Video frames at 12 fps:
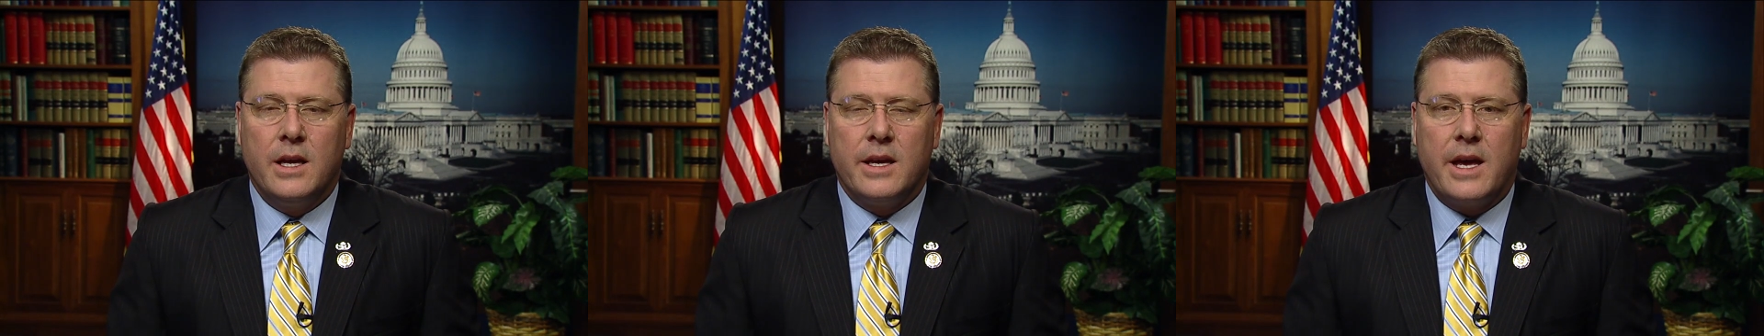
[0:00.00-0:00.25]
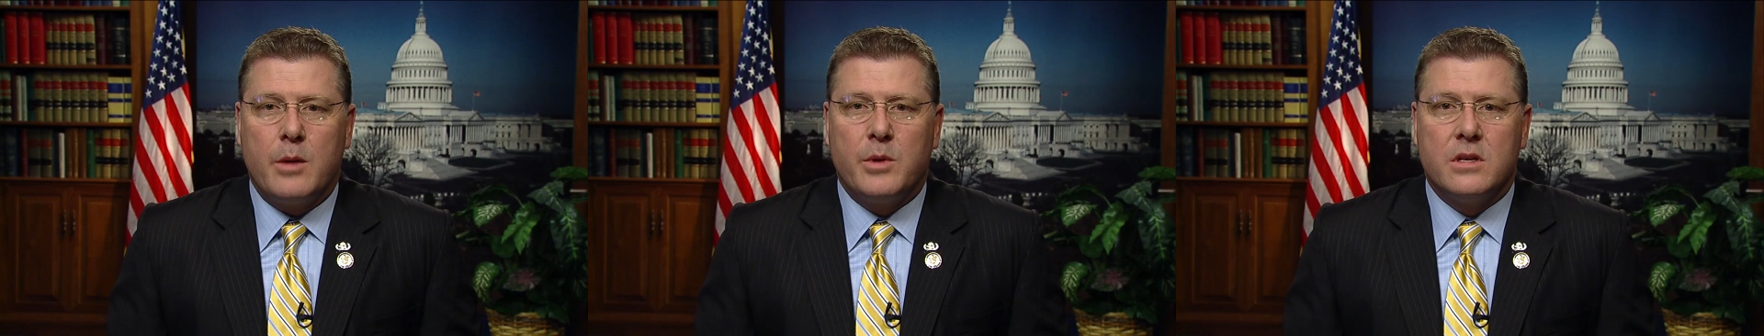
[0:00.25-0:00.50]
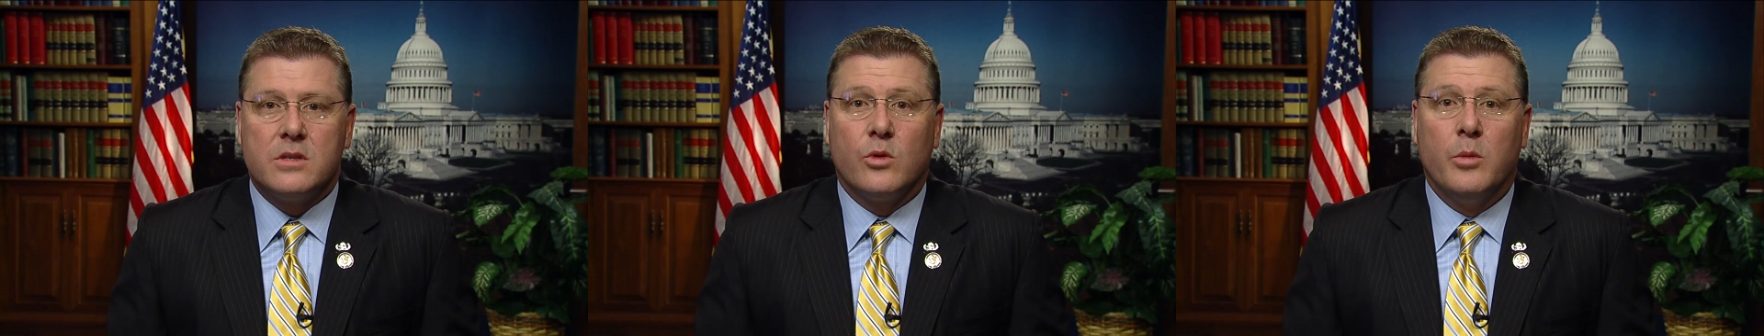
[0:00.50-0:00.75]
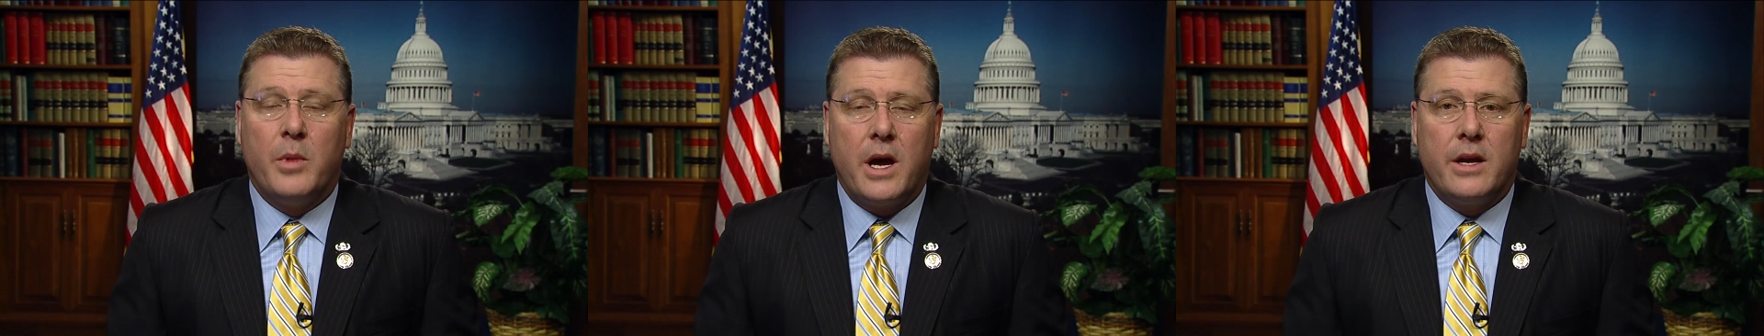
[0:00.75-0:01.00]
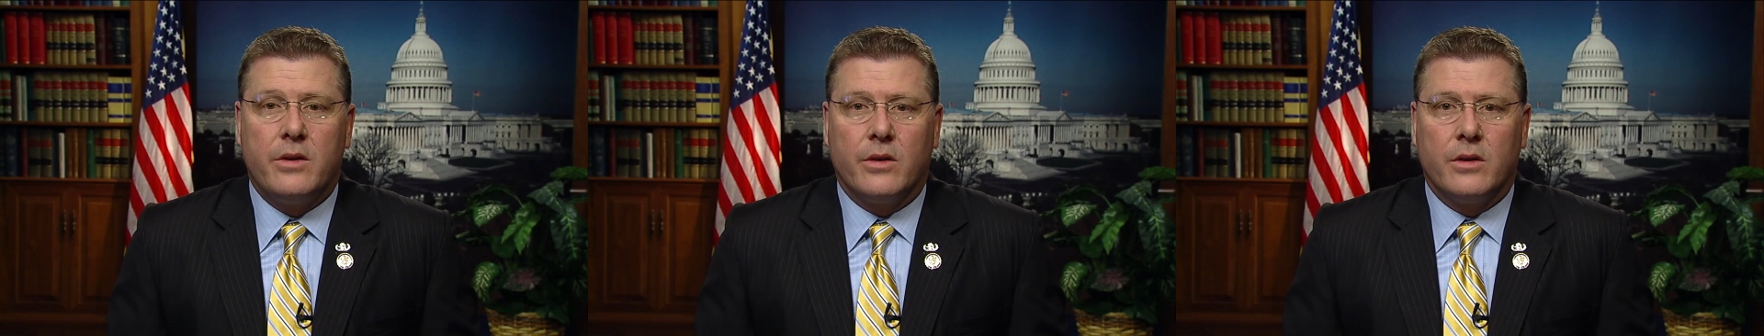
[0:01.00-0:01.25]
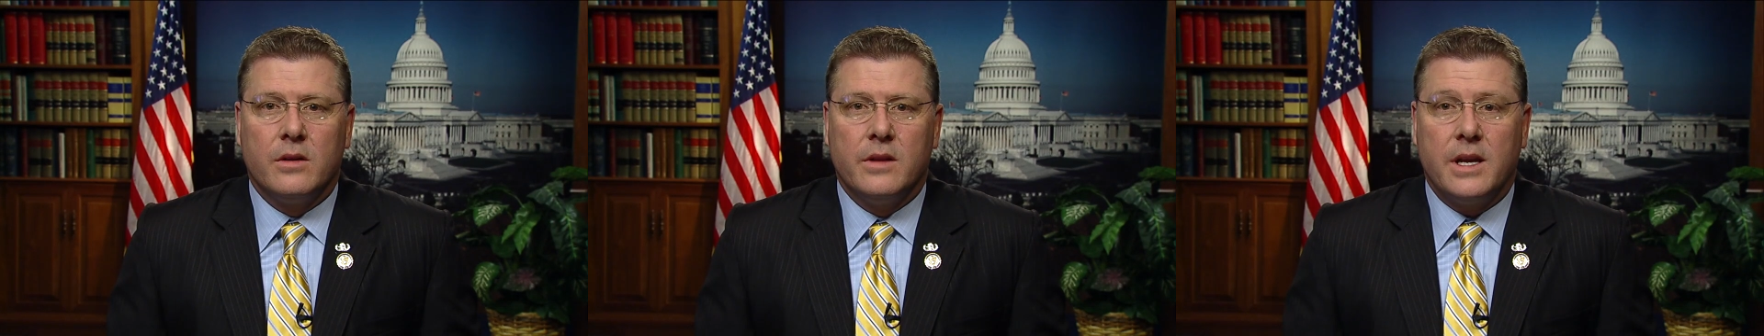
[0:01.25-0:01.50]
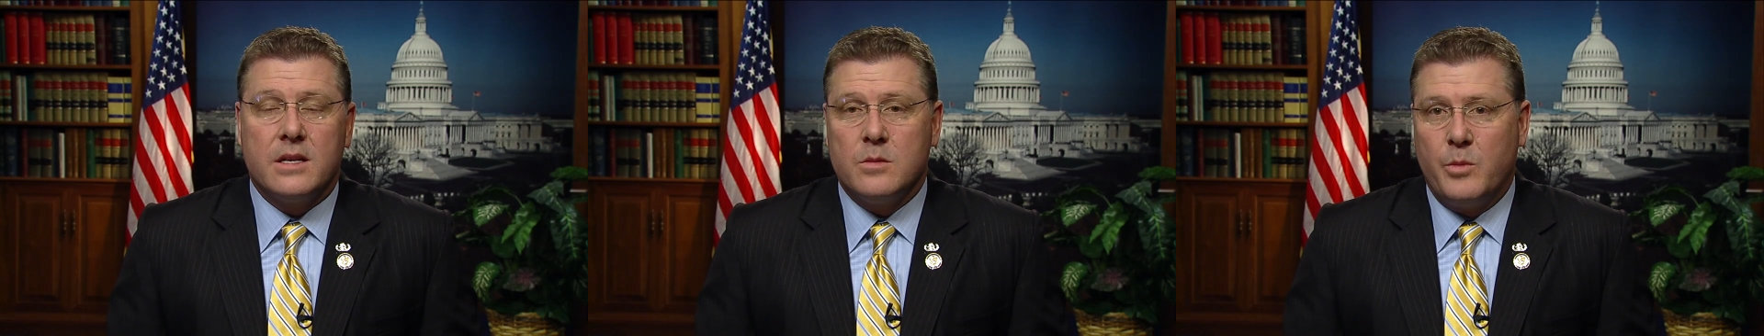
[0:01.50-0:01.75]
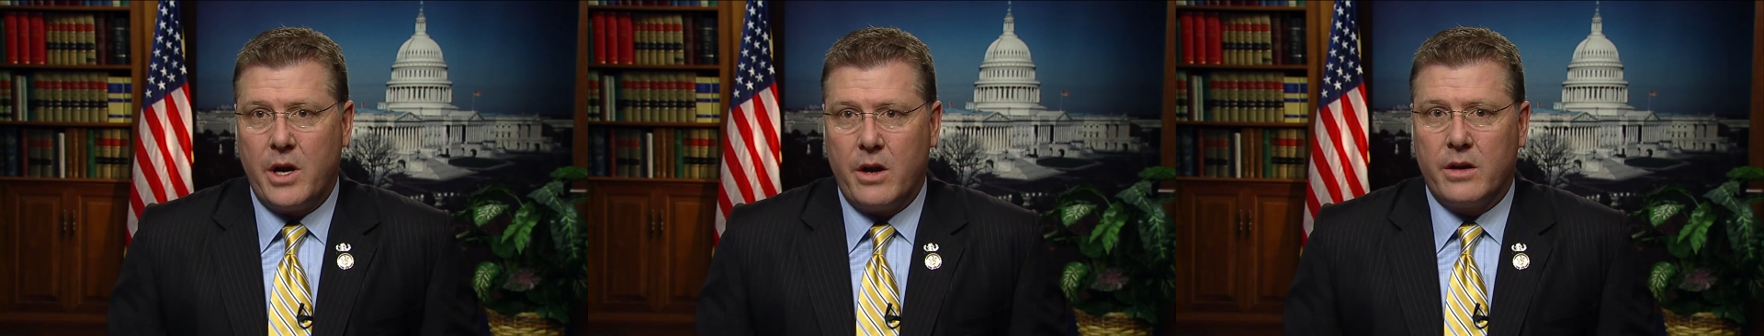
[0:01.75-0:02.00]
Gabby is a reminder that as
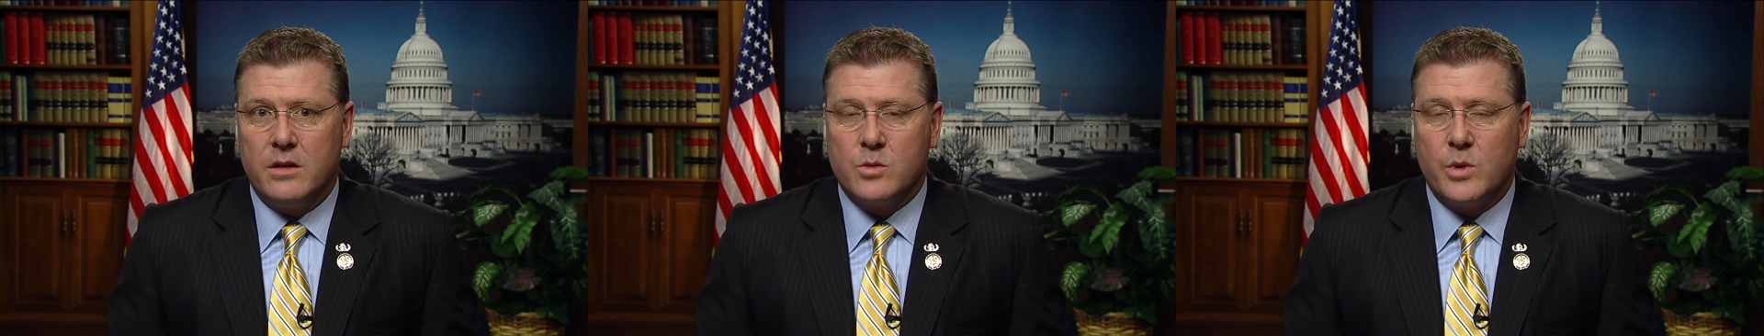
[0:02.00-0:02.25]
Americans